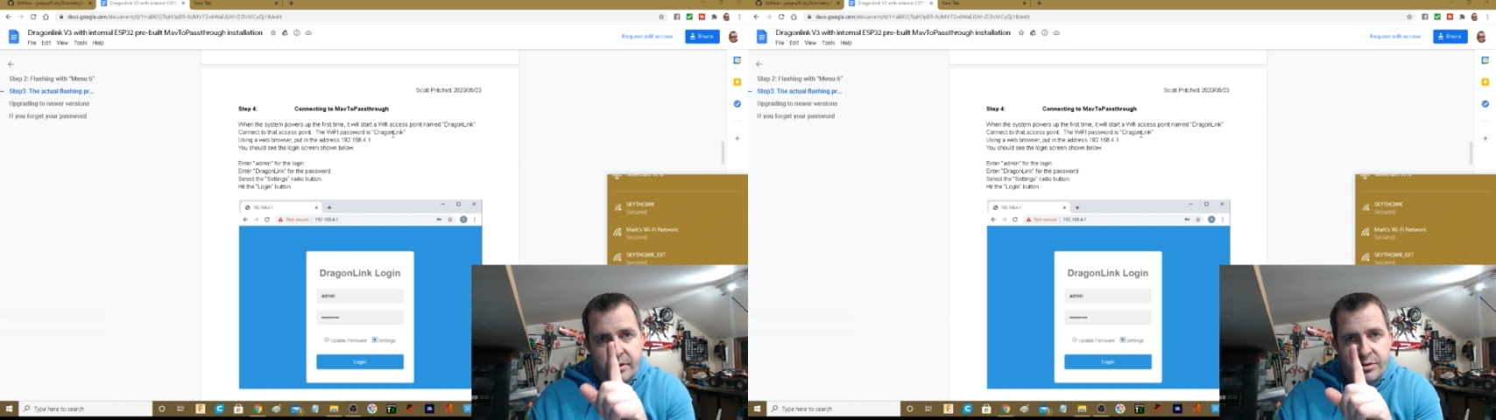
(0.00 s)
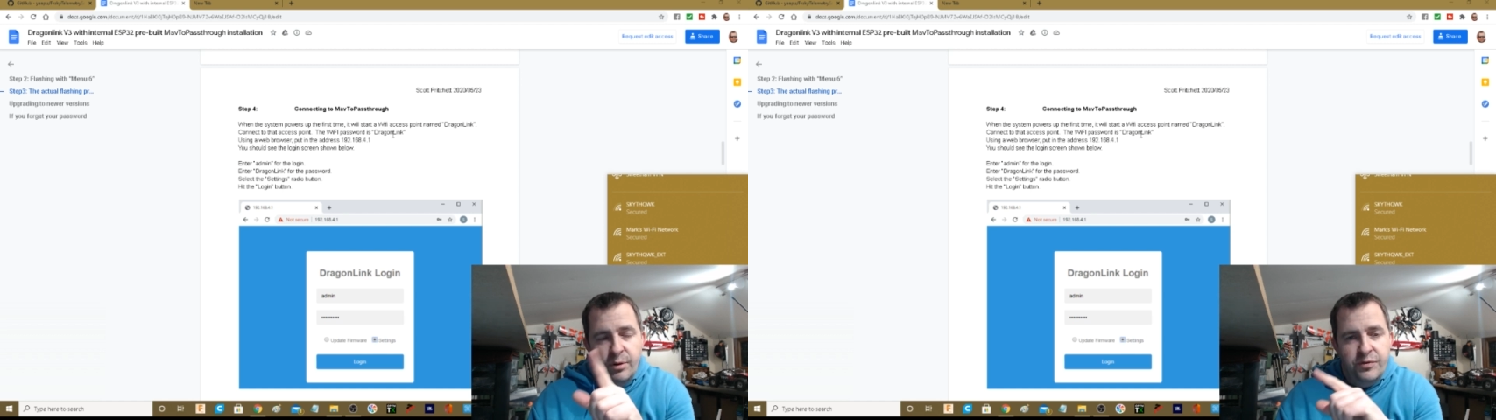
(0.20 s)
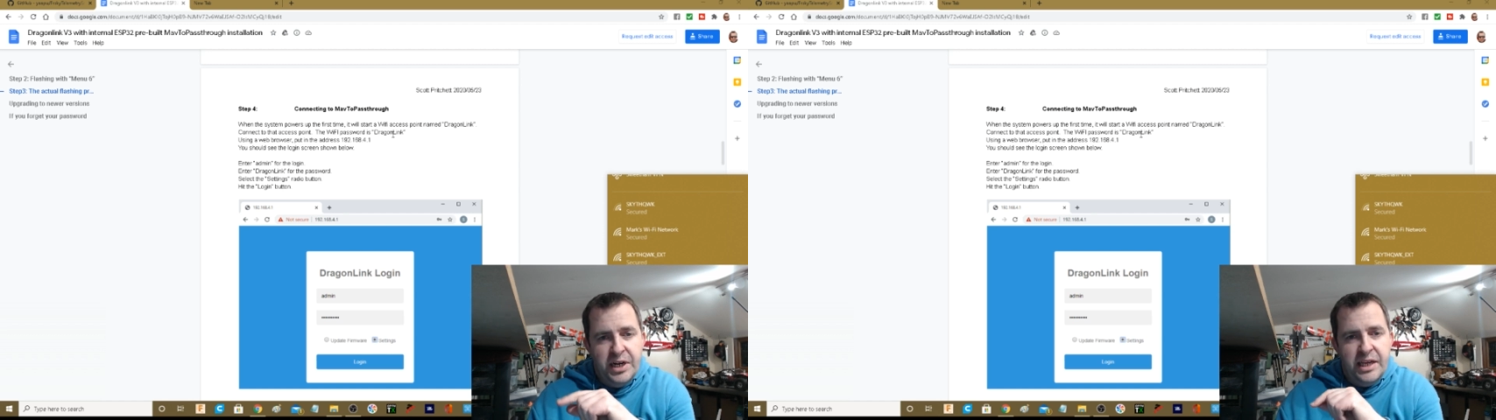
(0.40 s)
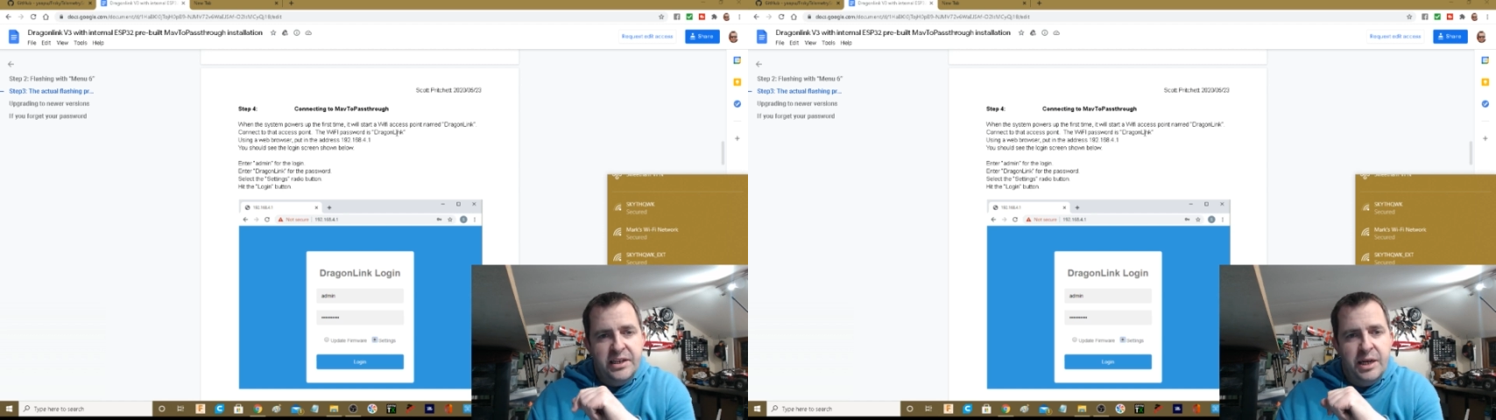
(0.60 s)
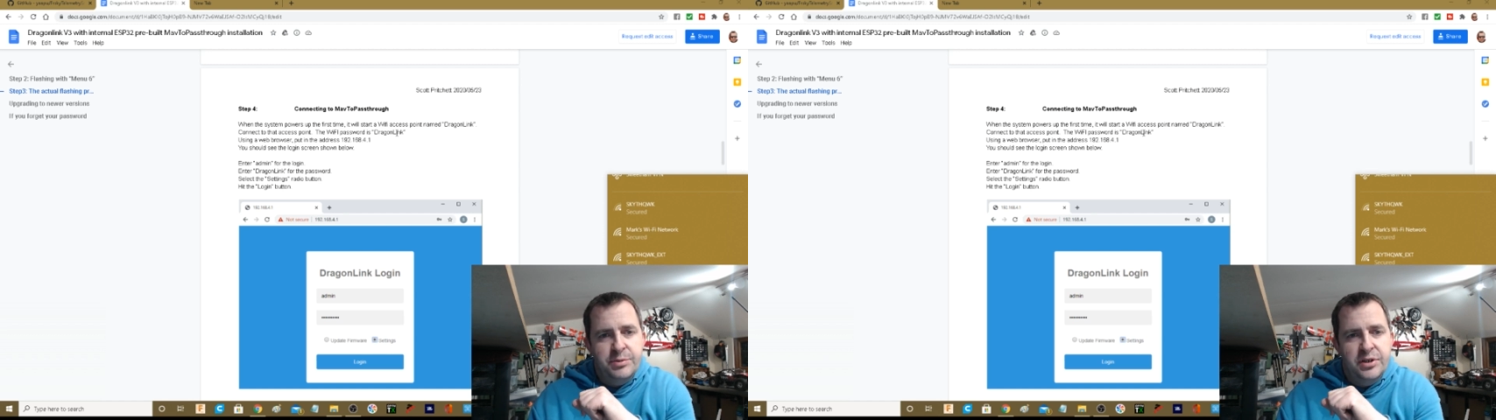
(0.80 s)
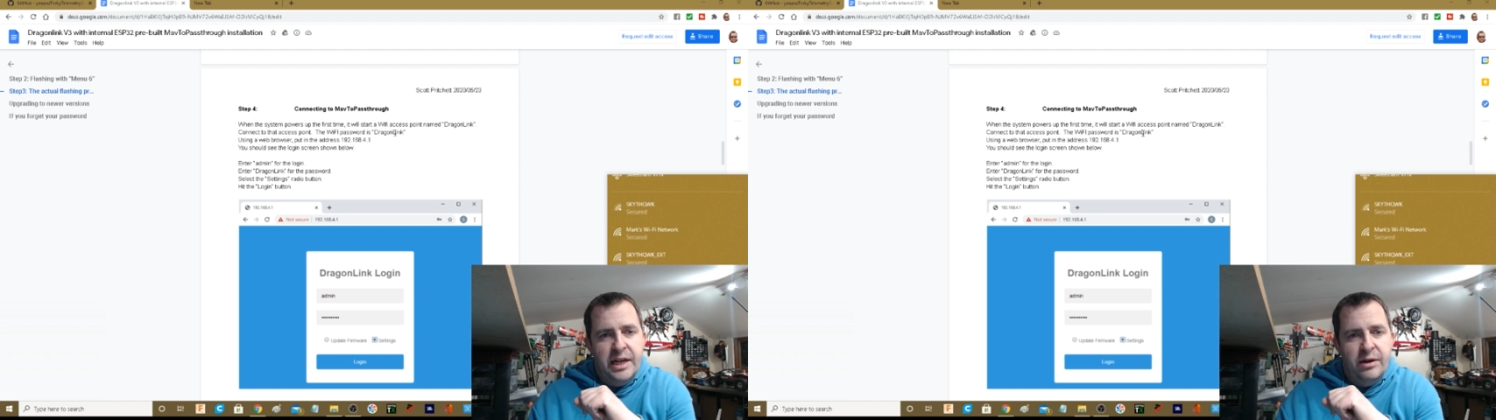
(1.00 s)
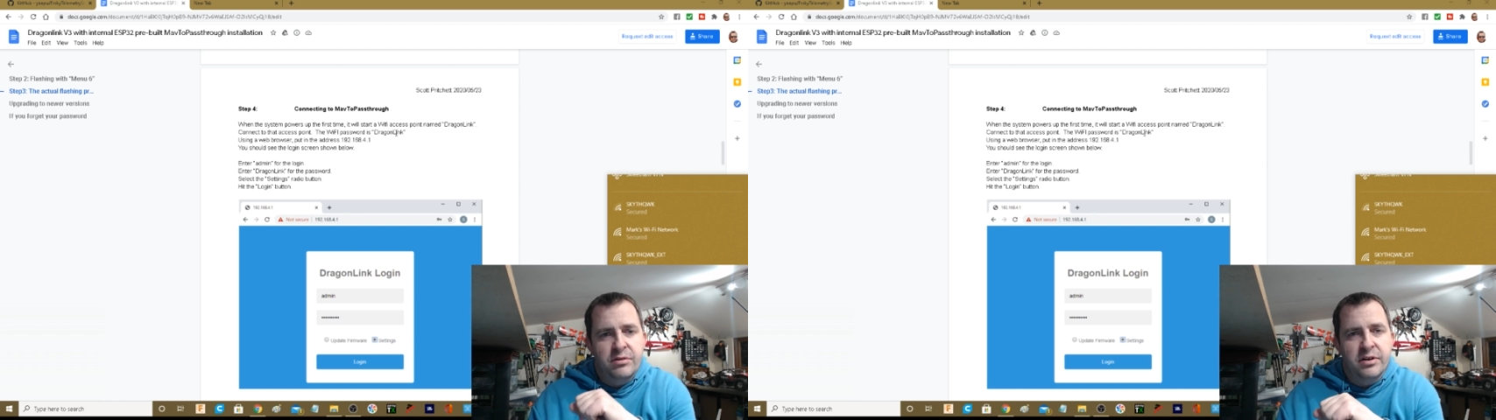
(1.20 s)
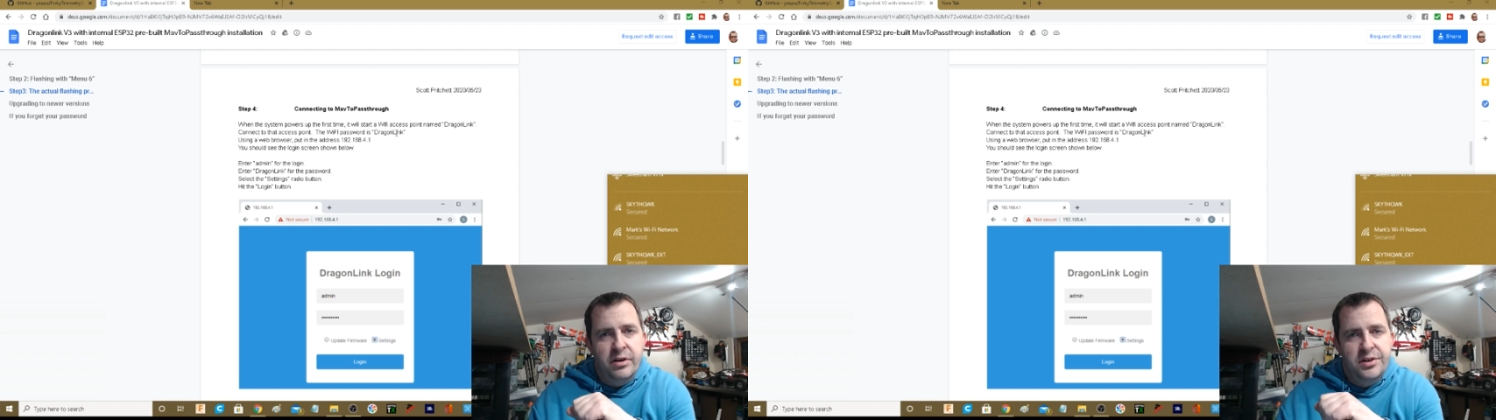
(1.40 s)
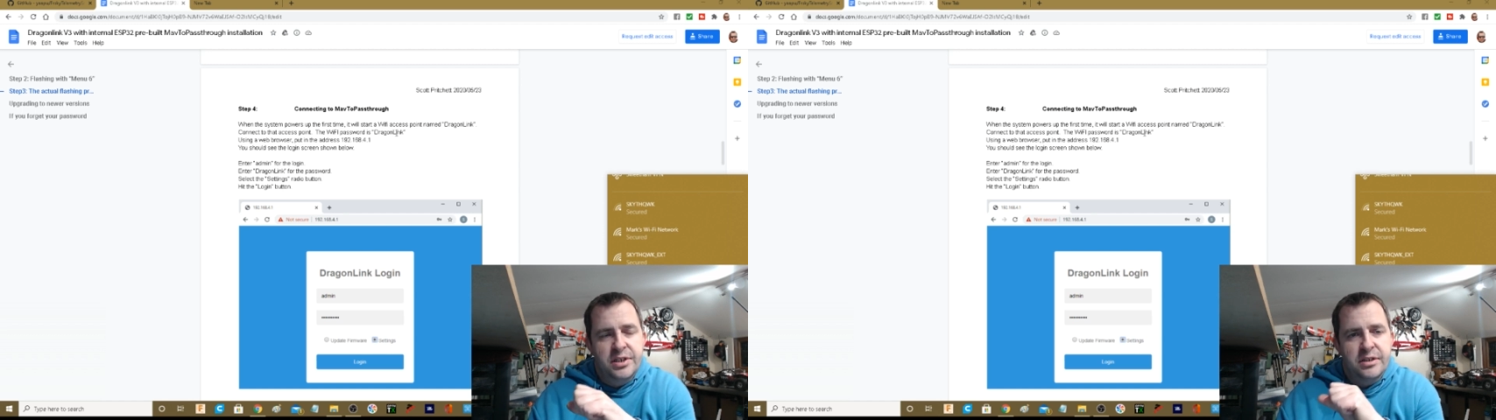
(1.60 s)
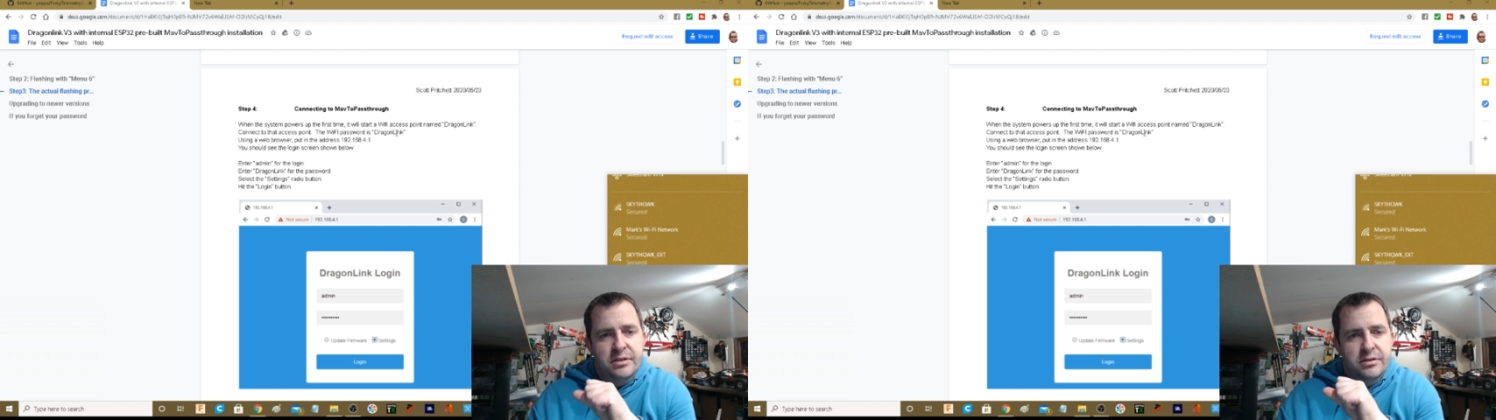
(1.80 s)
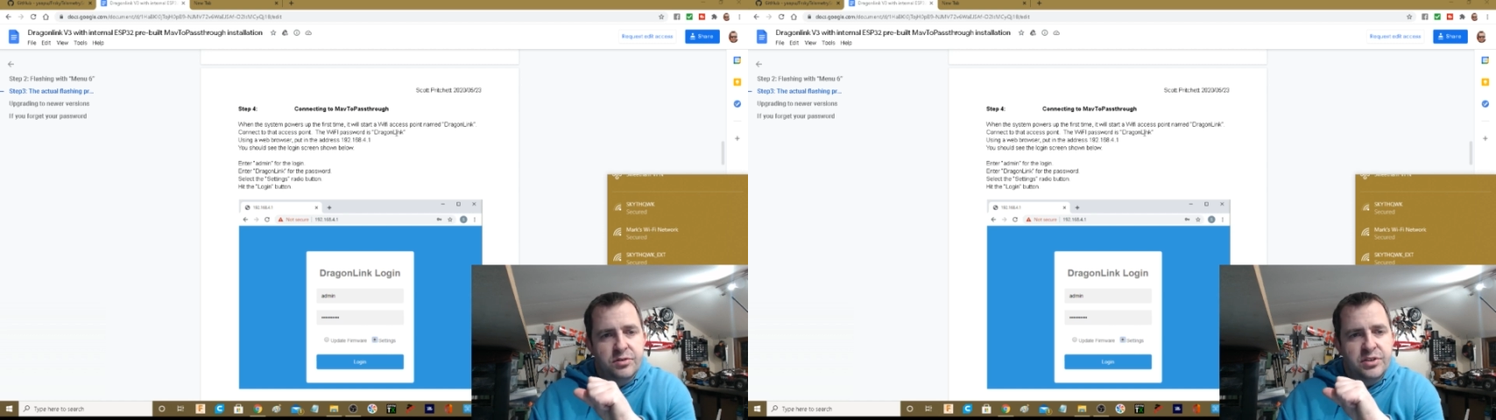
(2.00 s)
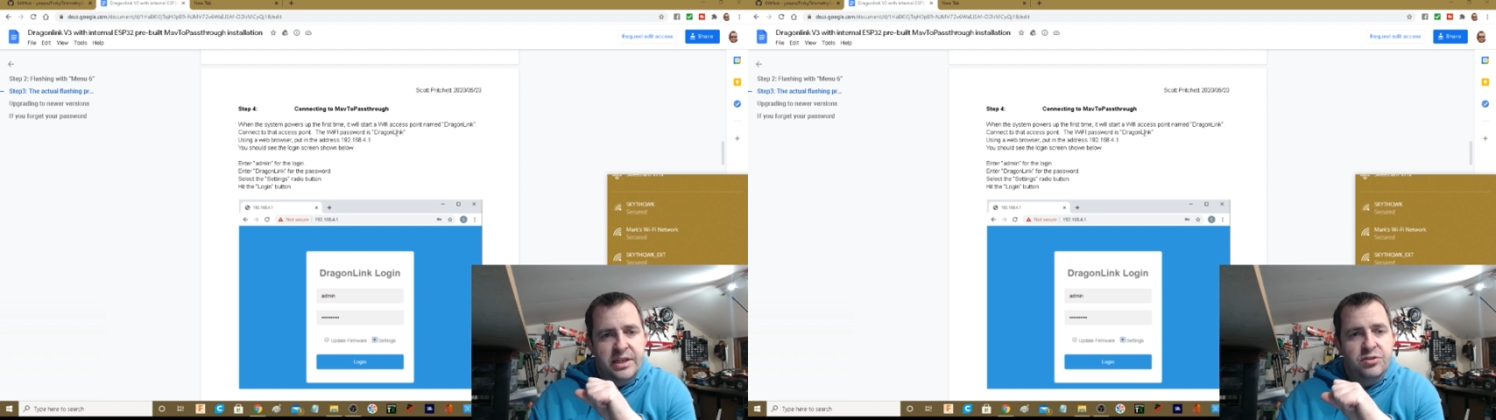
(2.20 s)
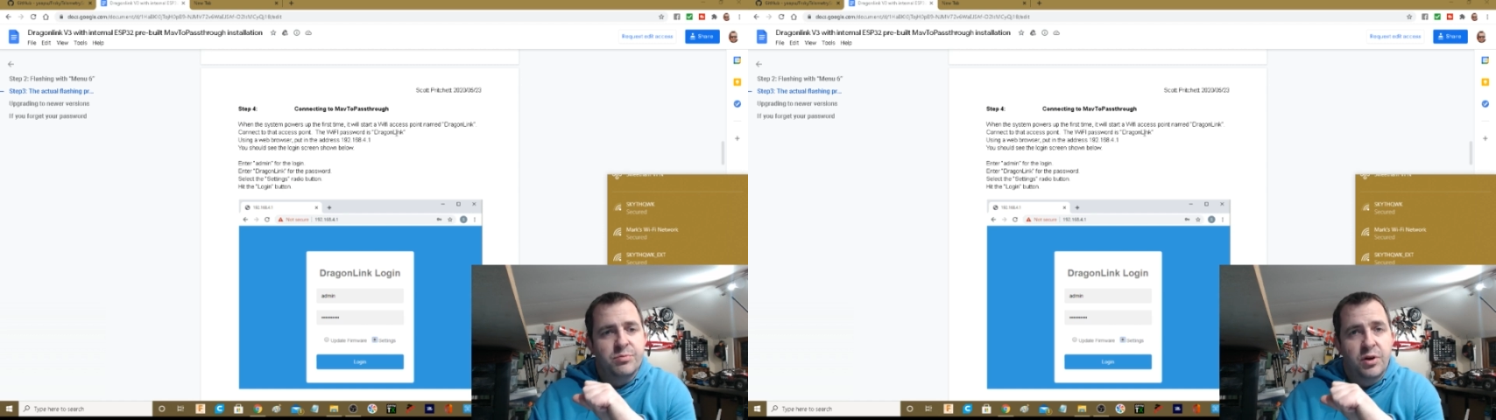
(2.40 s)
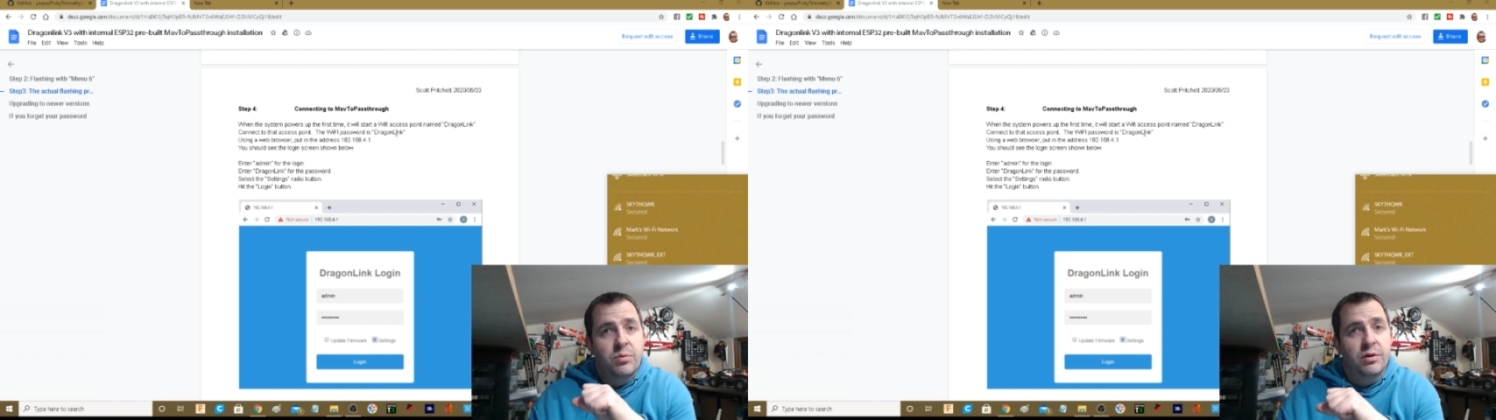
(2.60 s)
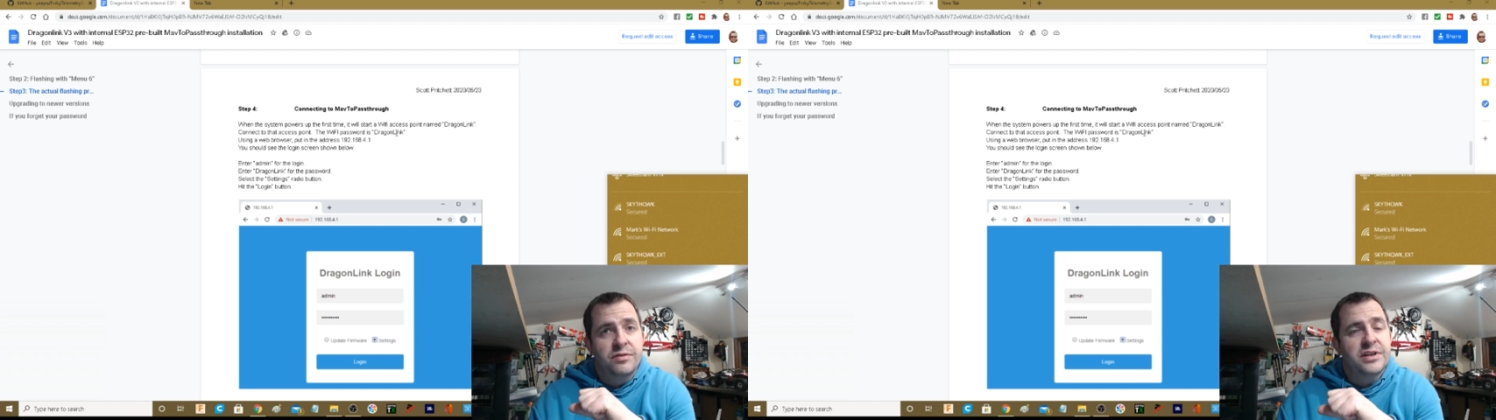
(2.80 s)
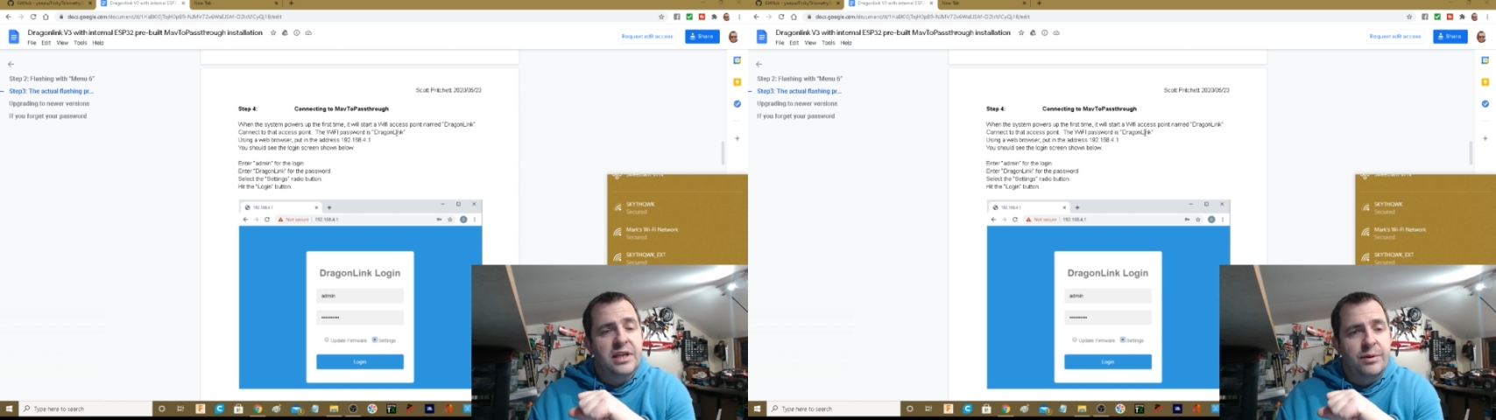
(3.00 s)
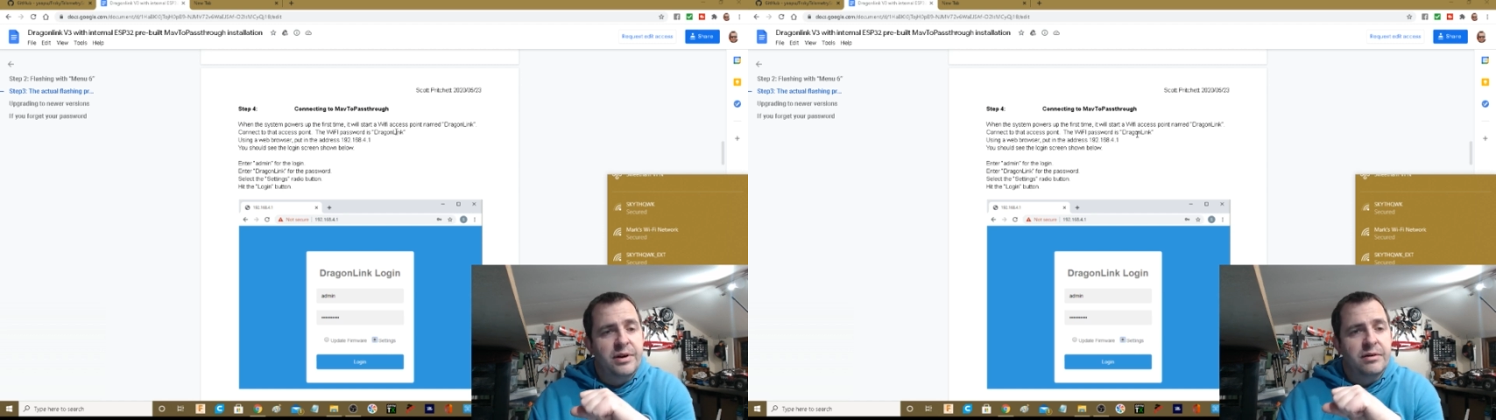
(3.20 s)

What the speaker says: Don't forget the capital L like I did, because that took me a while to figure that one